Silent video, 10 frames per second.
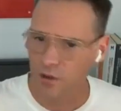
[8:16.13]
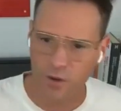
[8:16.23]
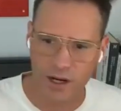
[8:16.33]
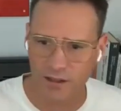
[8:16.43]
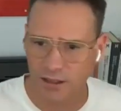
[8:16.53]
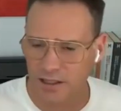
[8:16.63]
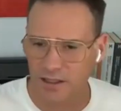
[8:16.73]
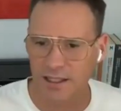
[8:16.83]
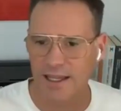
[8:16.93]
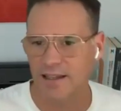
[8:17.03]
what it
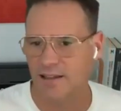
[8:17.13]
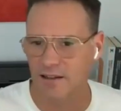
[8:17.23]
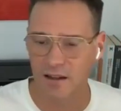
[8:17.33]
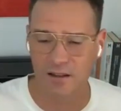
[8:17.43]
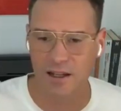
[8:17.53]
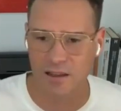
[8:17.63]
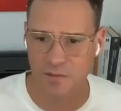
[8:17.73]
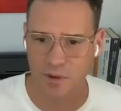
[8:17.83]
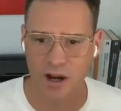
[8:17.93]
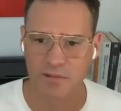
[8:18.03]
looked like and a lot of
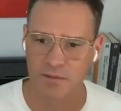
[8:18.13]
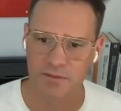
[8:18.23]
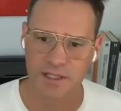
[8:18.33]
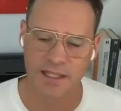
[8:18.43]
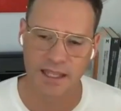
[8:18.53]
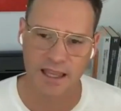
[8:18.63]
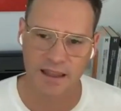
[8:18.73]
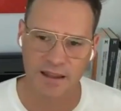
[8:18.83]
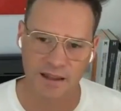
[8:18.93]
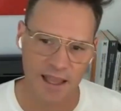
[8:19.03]
the problems
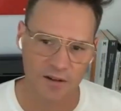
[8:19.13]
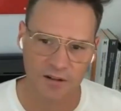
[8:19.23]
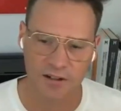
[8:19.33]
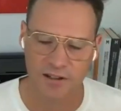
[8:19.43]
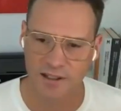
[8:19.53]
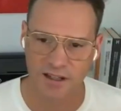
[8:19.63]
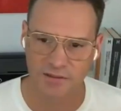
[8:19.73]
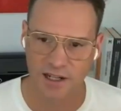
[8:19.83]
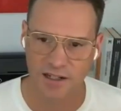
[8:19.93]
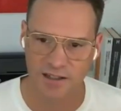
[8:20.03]
they encountered and
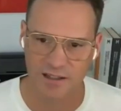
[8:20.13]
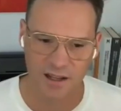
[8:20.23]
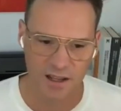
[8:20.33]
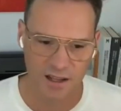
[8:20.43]
solved and i just